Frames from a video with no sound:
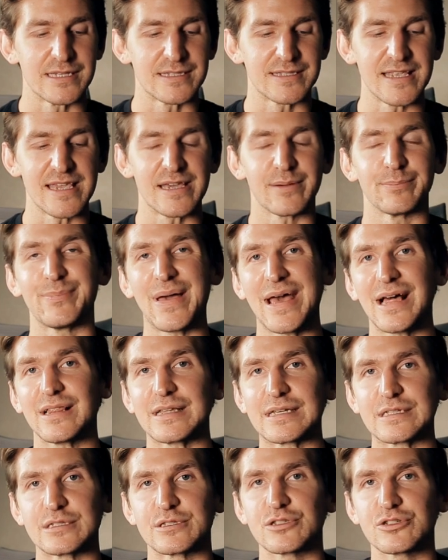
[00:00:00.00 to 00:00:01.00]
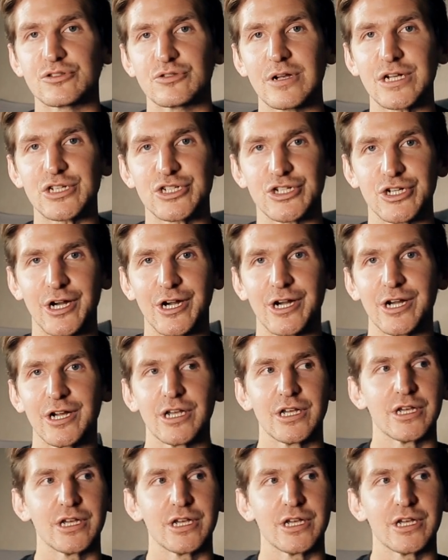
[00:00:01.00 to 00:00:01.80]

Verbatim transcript: is the compelling structure.